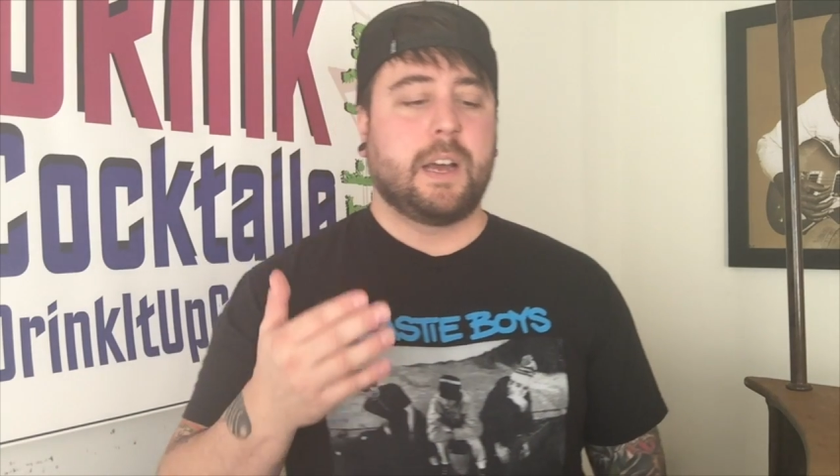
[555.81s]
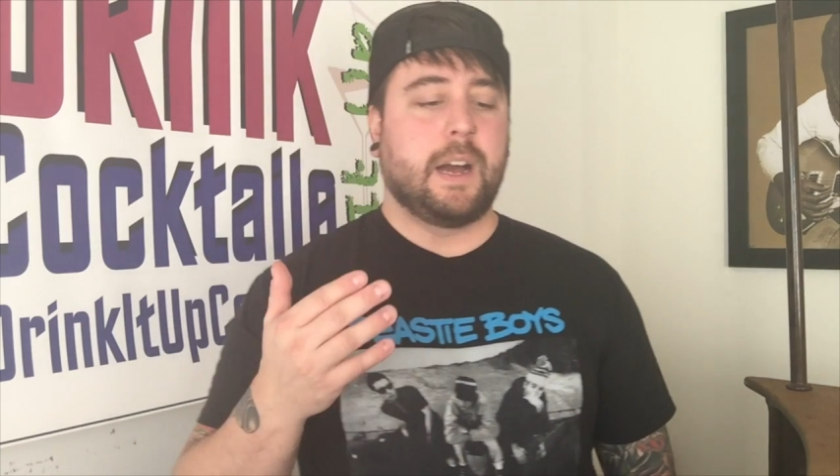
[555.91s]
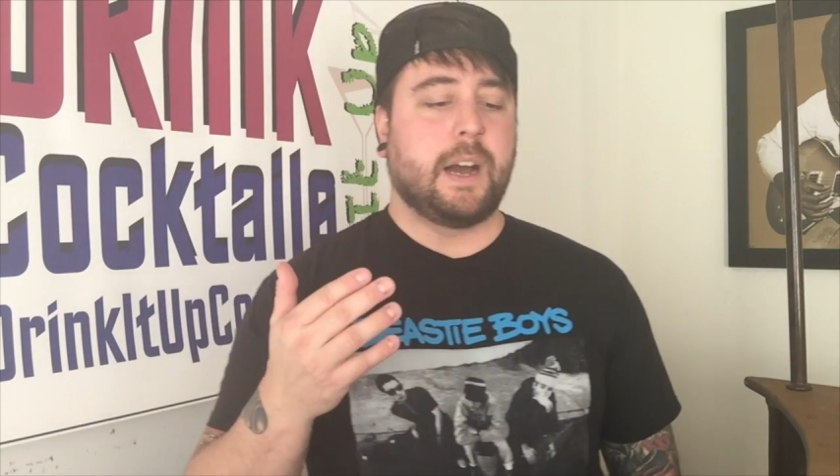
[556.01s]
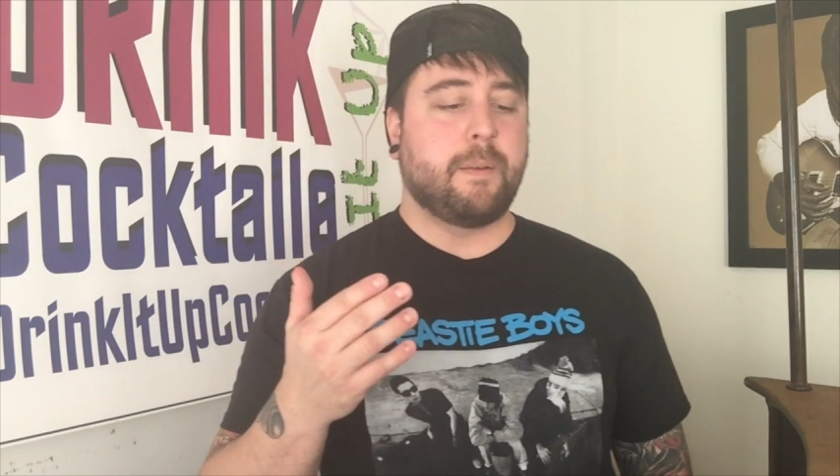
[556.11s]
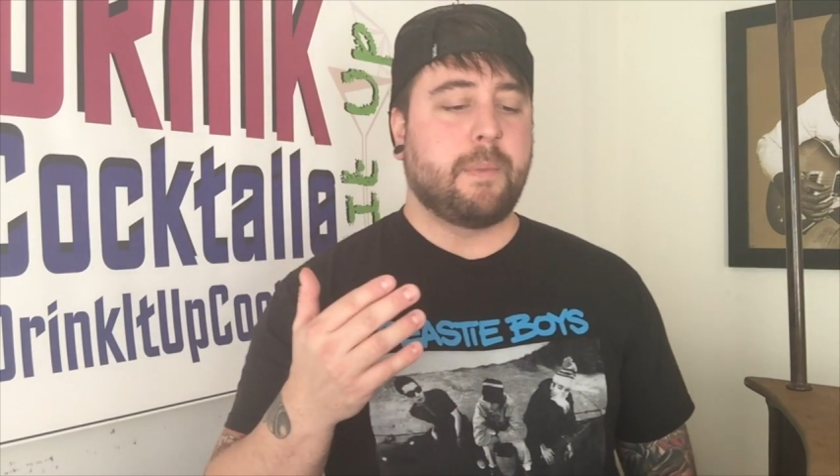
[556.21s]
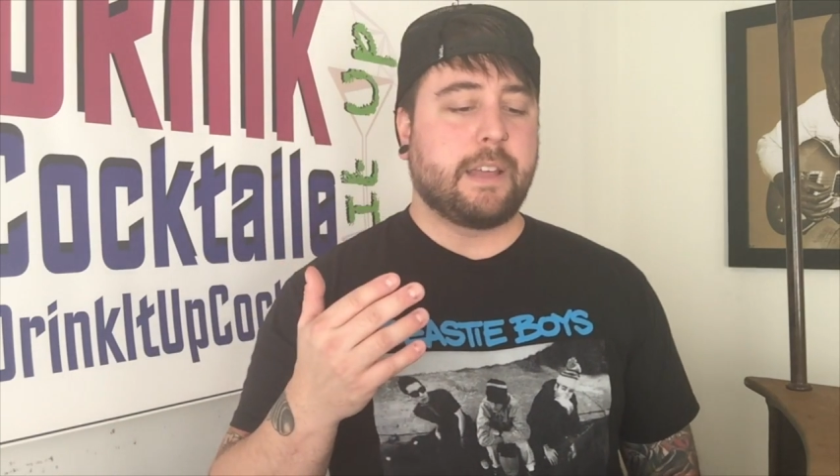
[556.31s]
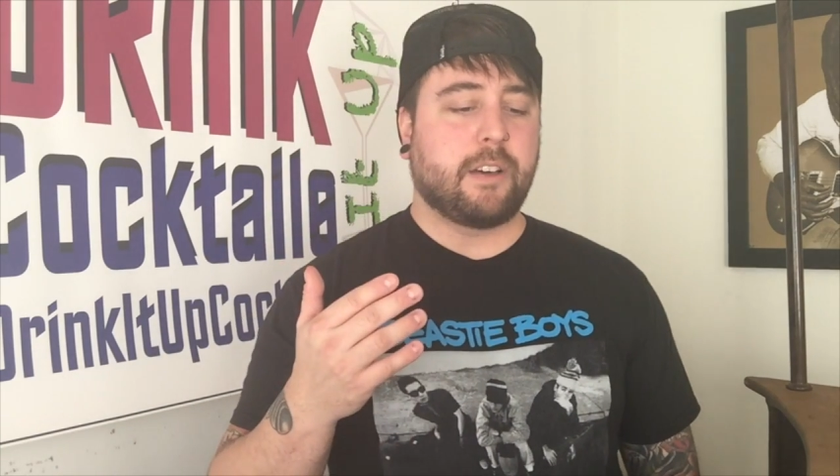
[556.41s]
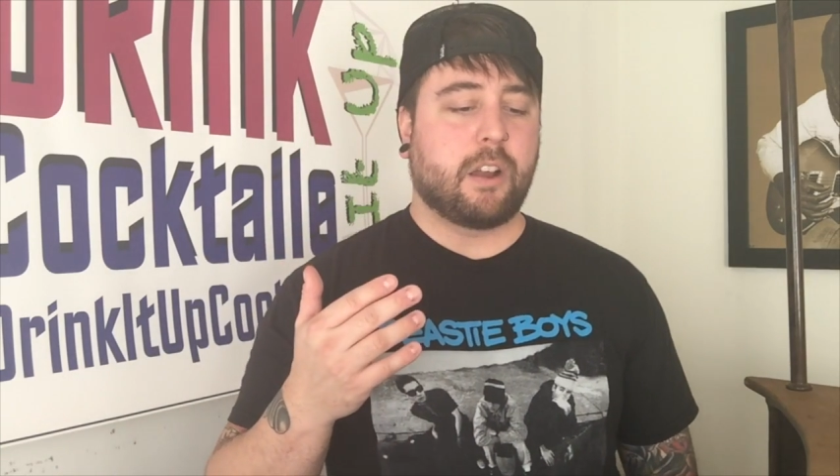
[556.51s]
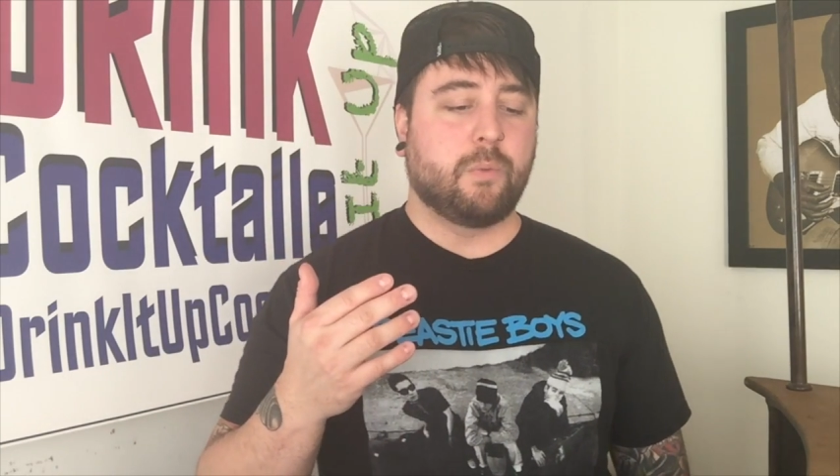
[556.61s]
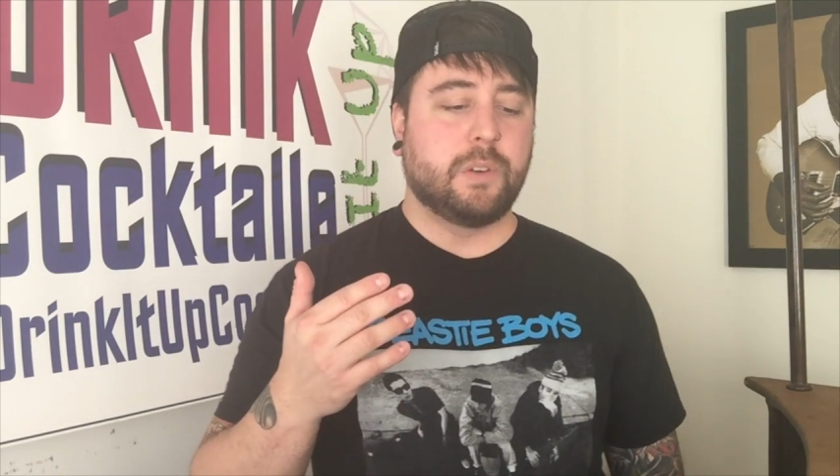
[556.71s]
I
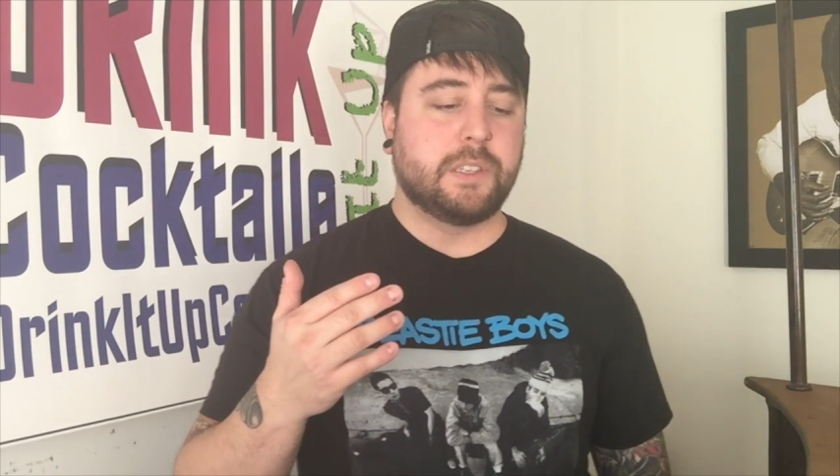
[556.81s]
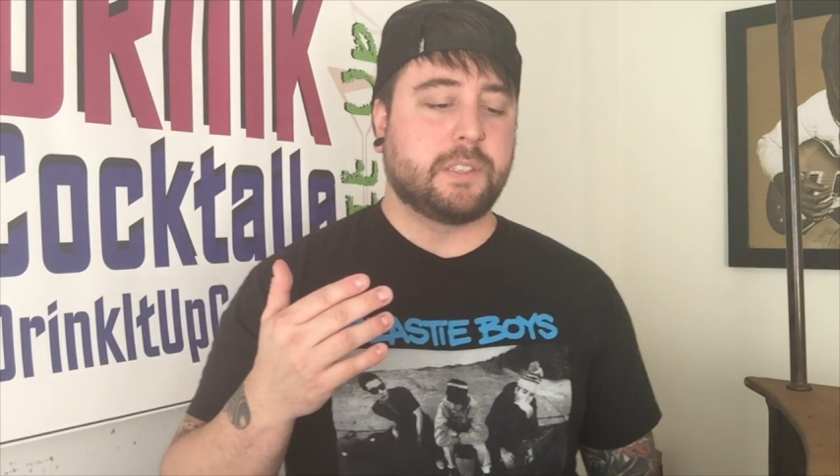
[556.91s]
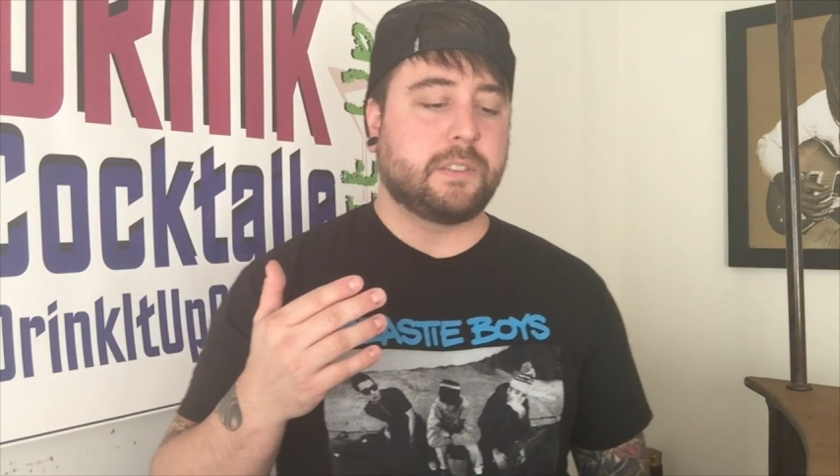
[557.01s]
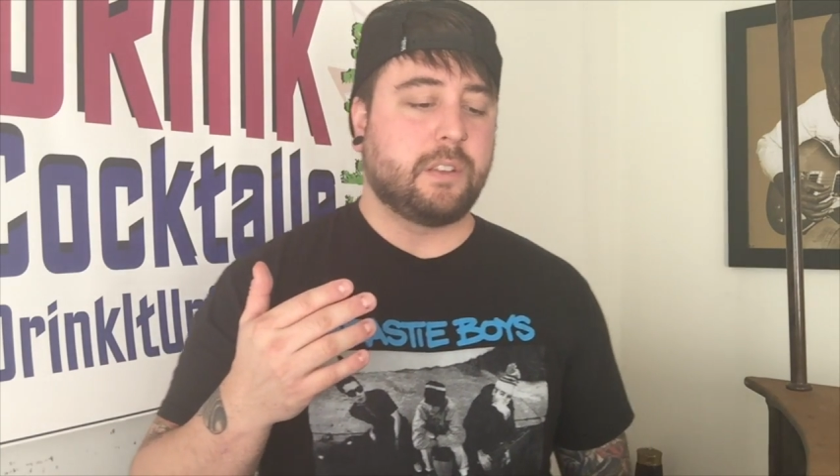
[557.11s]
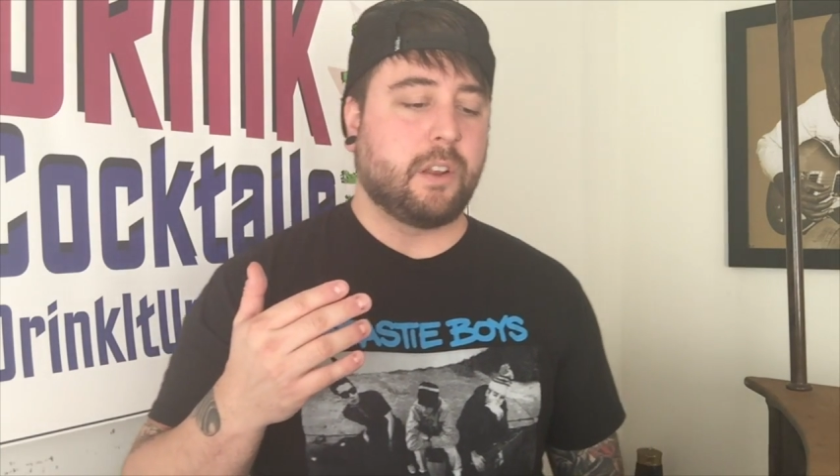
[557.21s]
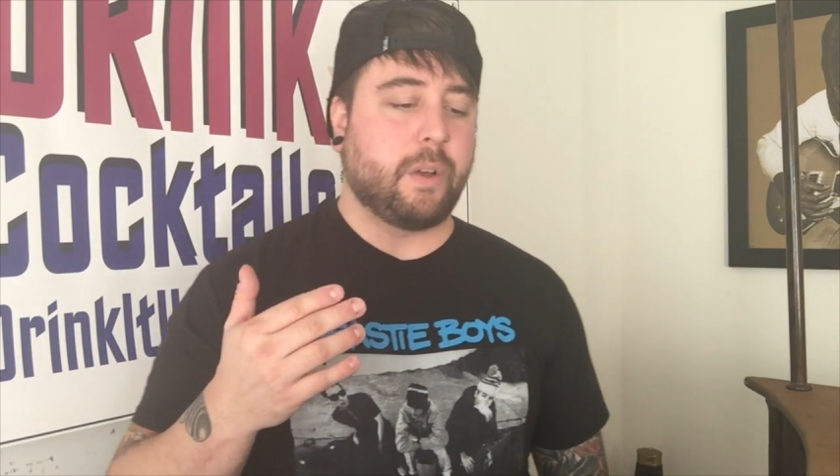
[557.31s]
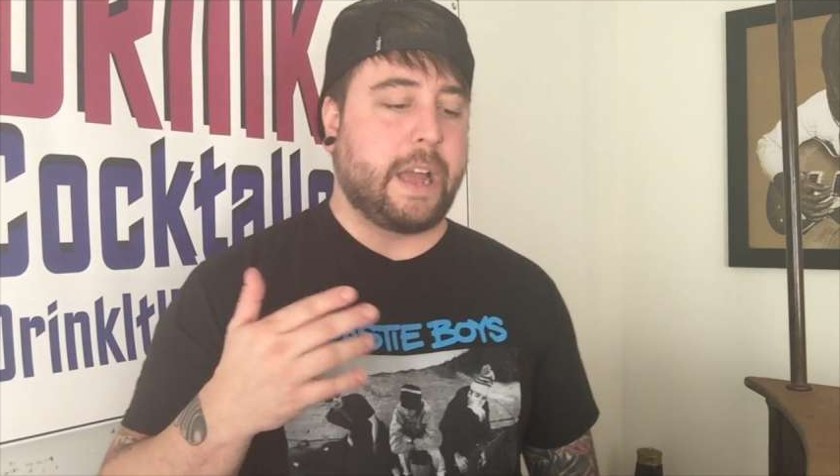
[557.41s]
thought it was, you know,